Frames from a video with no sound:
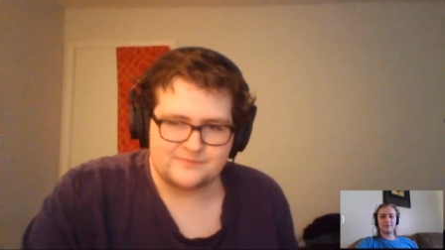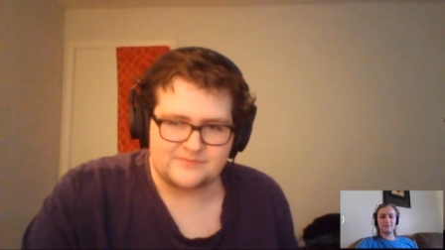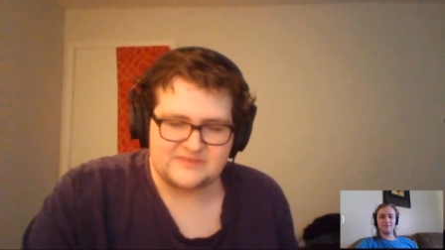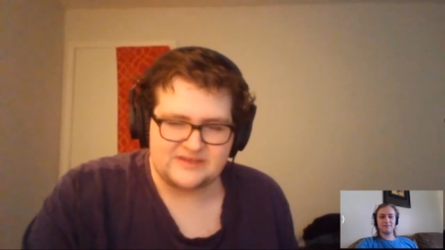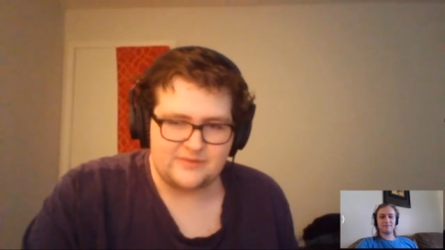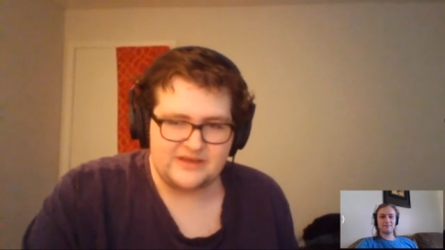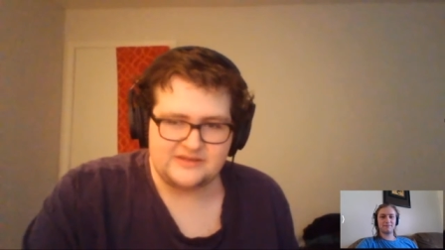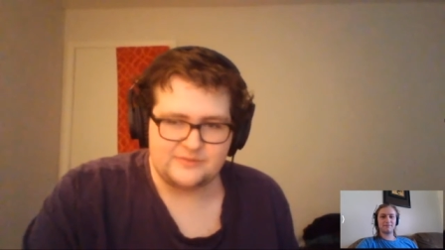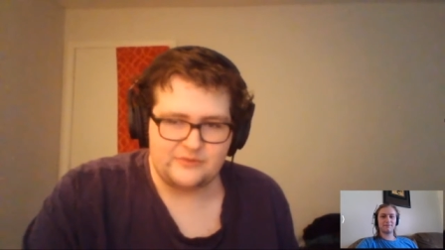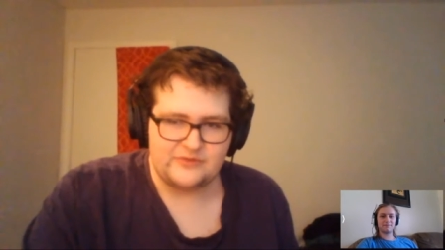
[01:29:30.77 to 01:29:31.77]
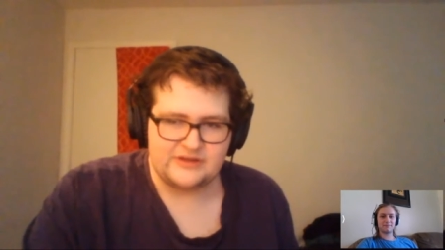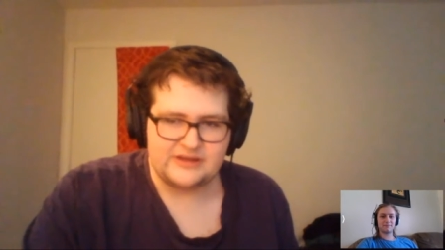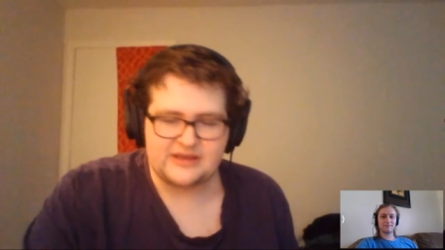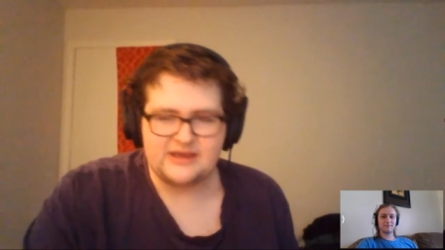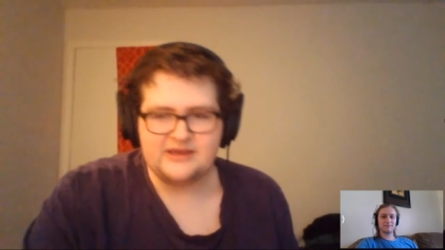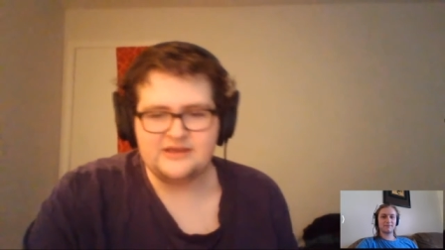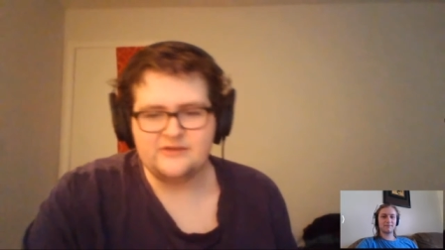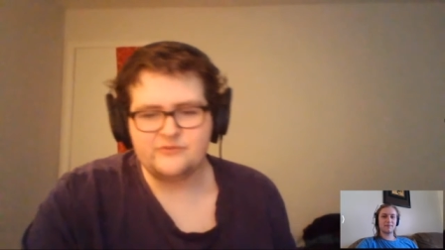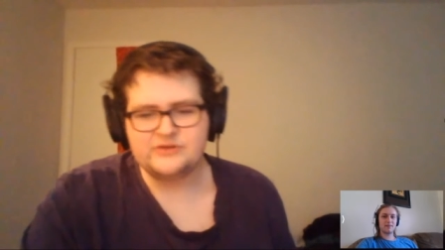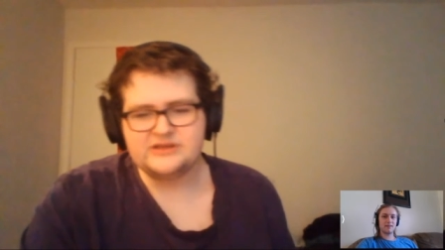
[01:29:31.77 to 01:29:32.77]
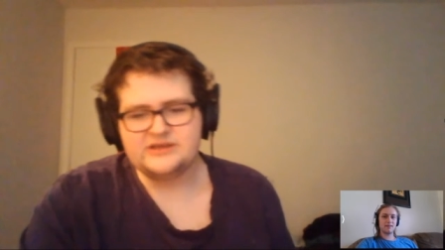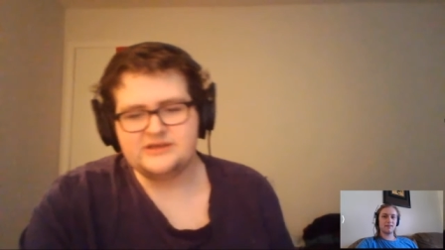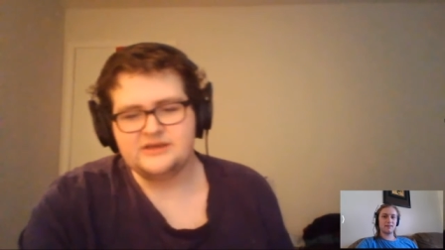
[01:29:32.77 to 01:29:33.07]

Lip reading: an amazing movie. Like it really,